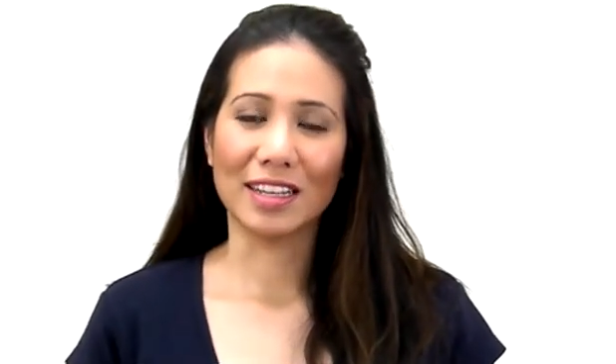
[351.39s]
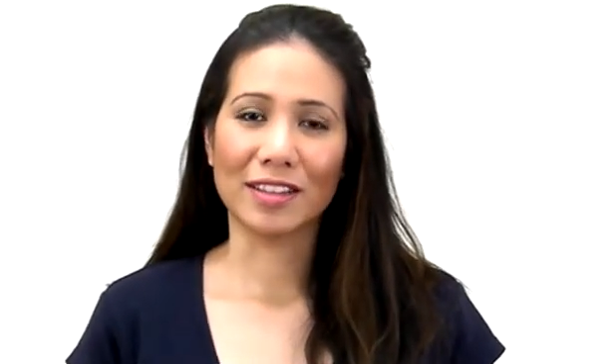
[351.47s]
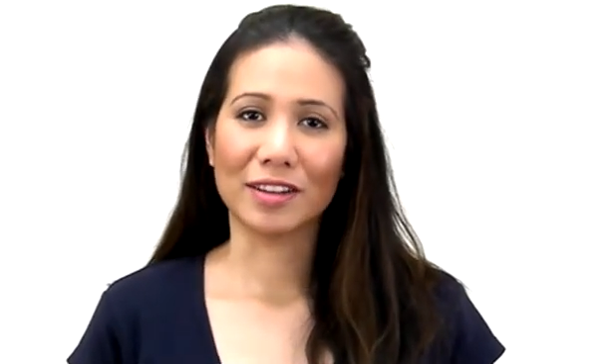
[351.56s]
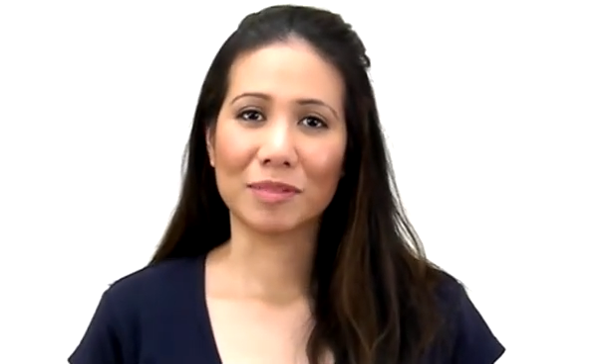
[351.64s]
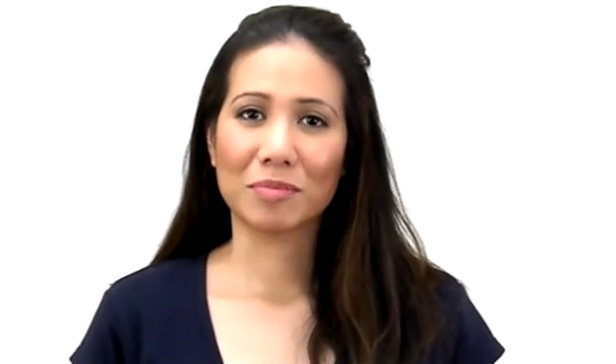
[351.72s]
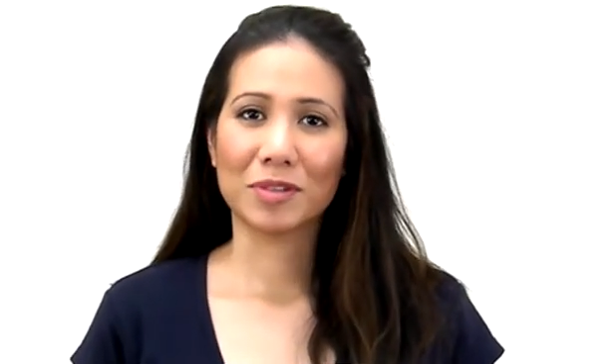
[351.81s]
and
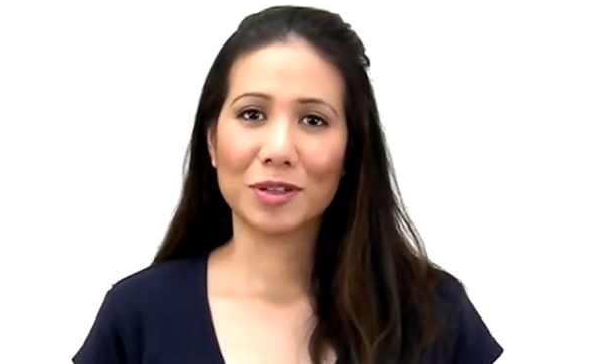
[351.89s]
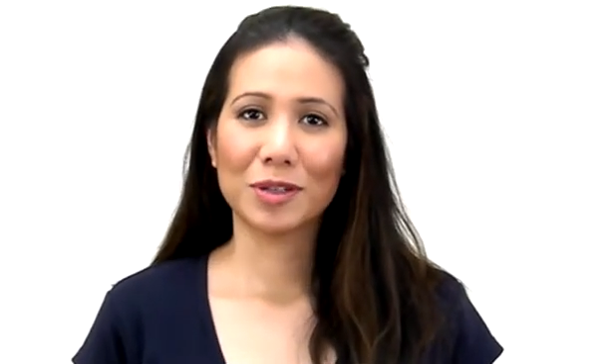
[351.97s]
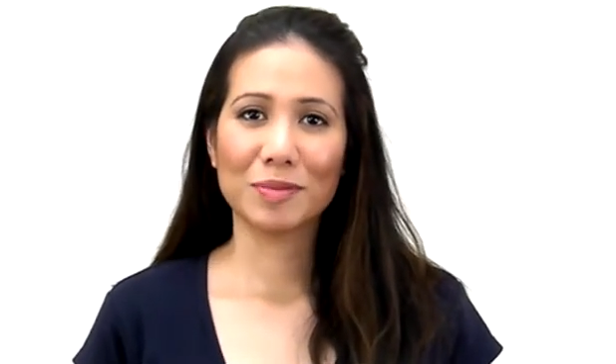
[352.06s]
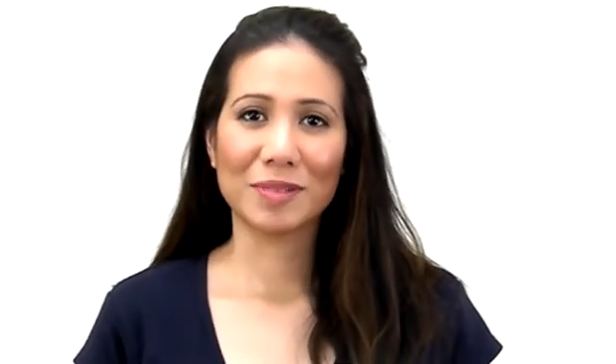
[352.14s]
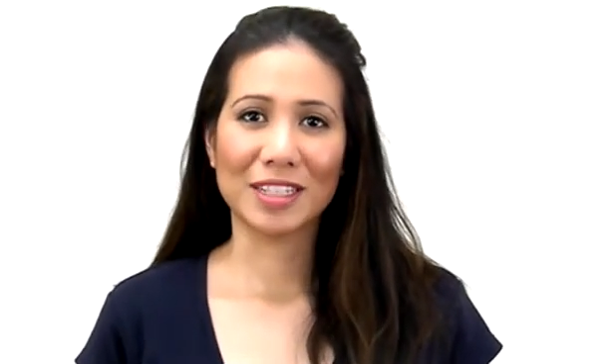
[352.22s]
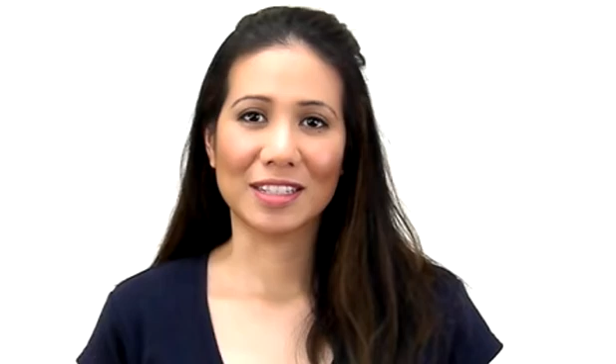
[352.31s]
their
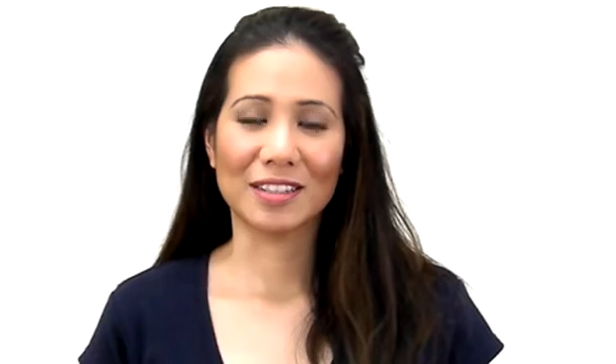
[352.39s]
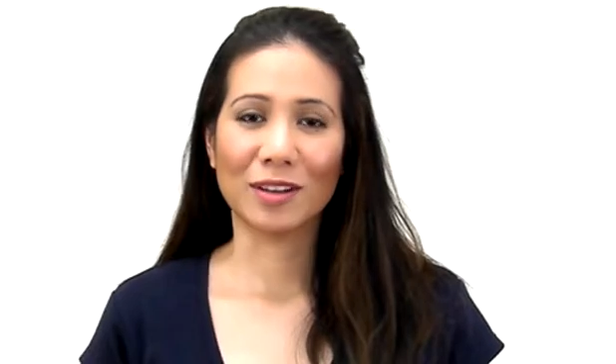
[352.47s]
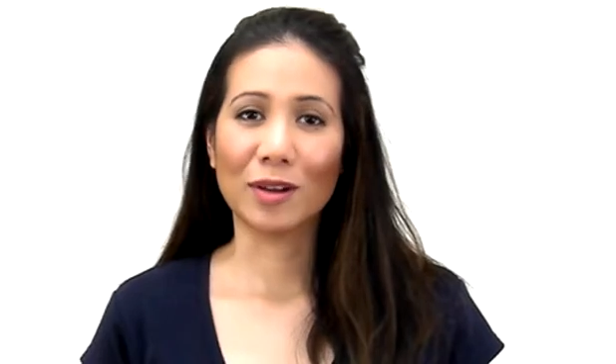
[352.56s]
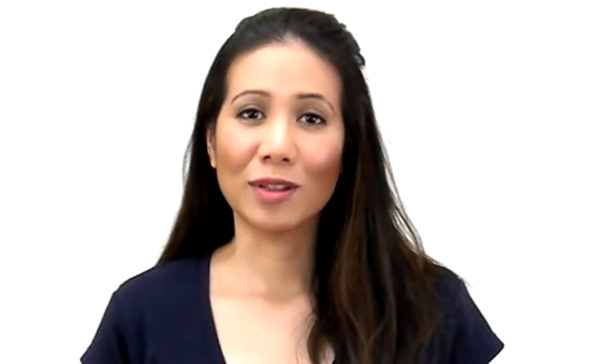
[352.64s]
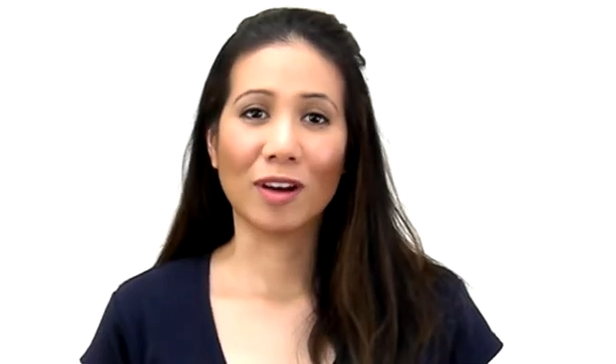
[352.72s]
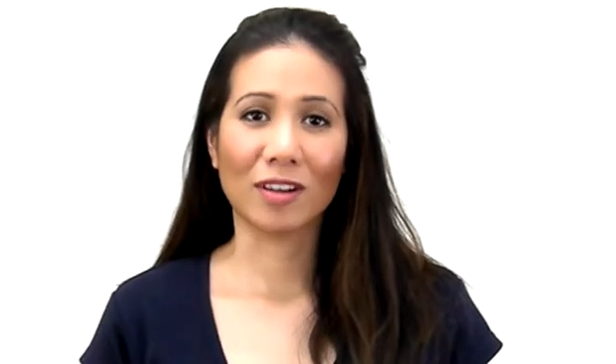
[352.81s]
poop is
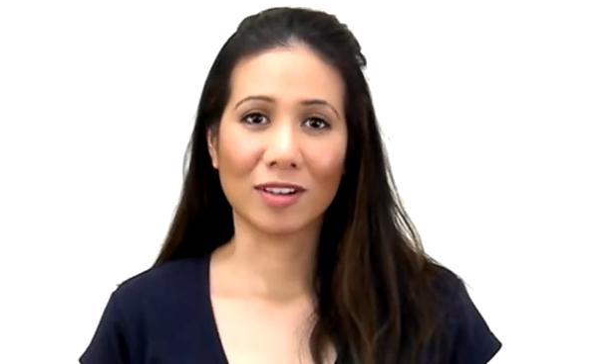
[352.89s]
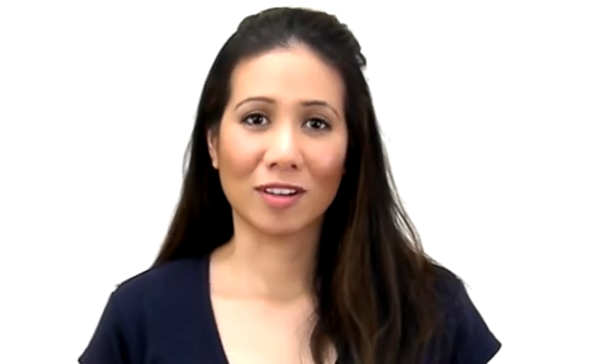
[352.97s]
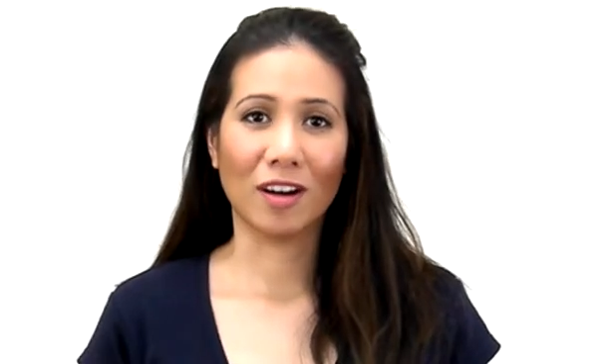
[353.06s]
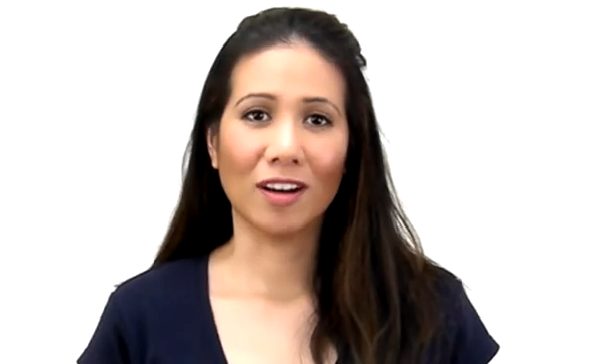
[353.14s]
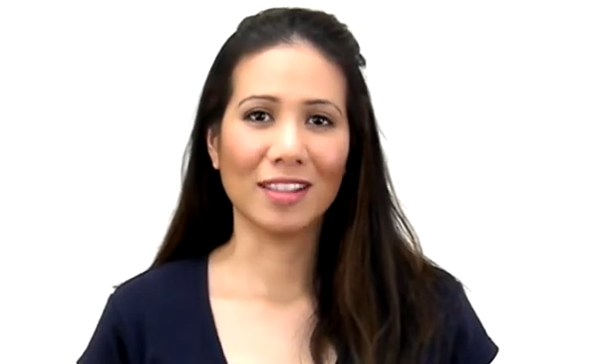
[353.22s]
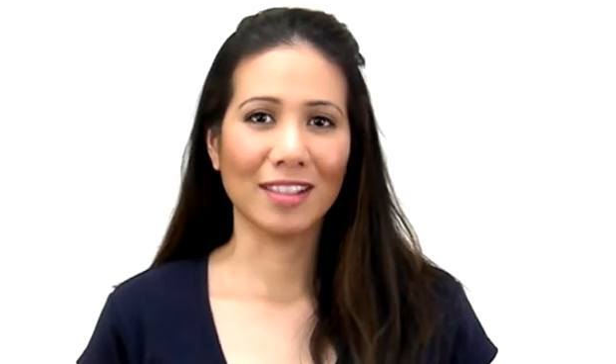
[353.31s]
no longer
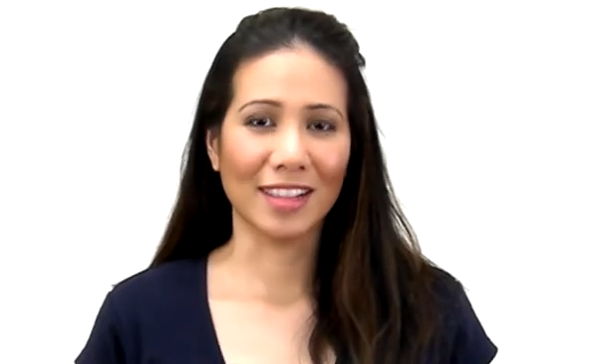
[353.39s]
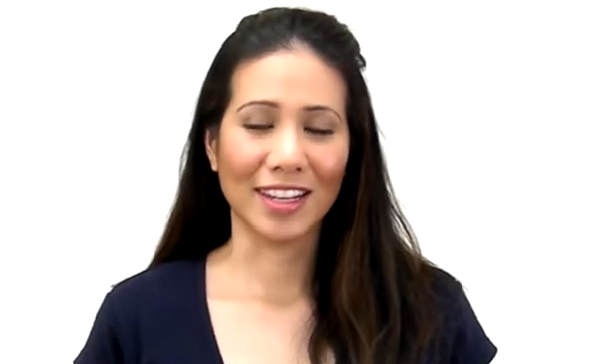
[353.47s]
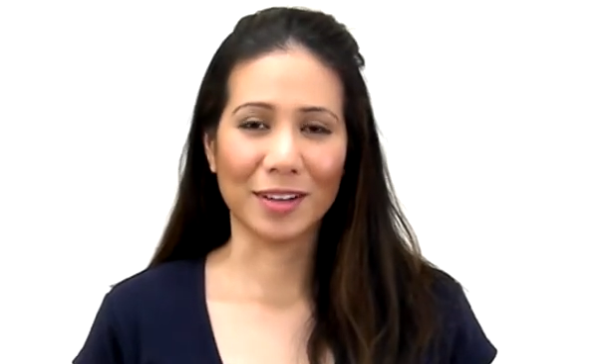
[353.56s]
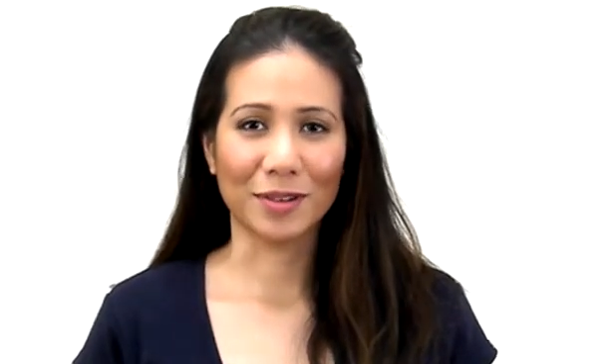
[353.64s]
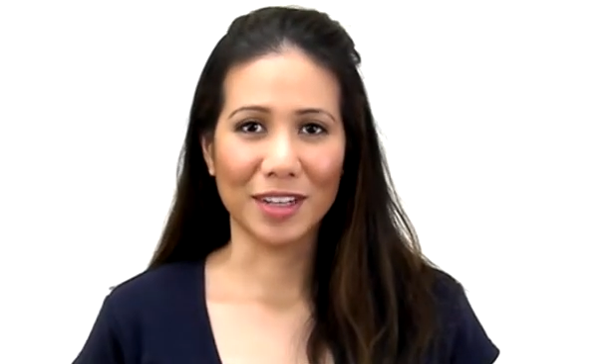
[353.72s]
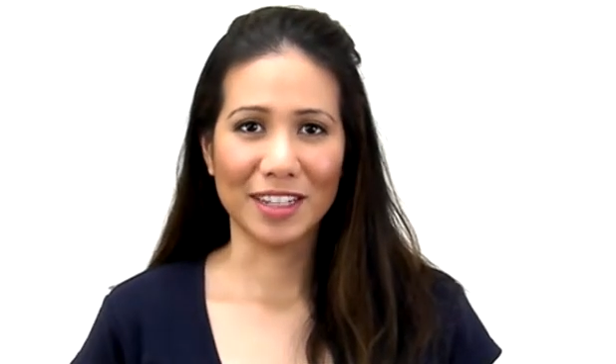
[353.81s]
all
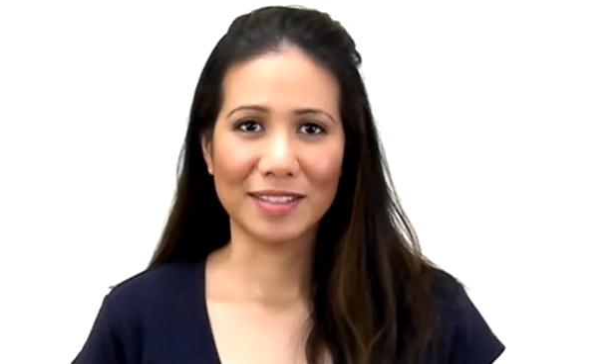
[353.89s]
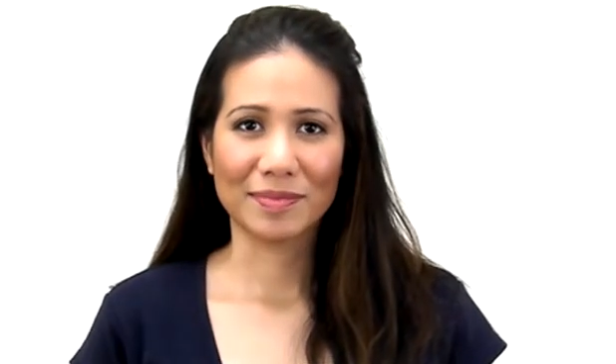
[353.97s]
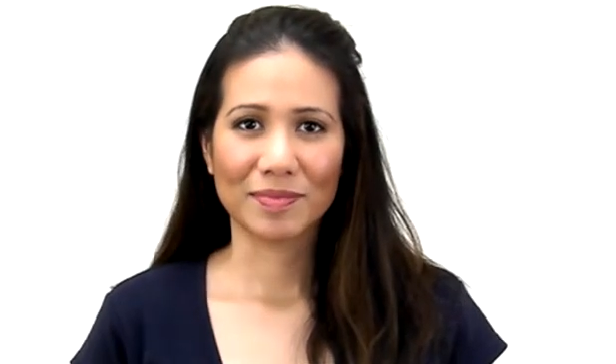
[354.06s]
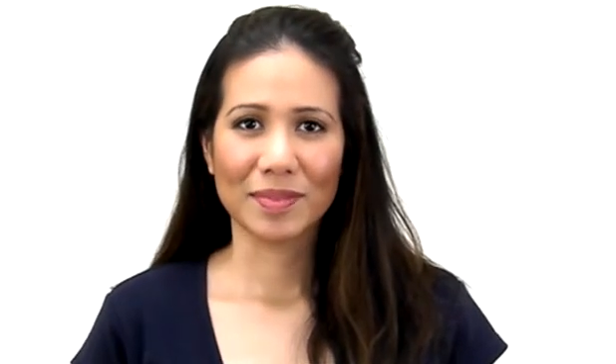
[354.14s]
liquid,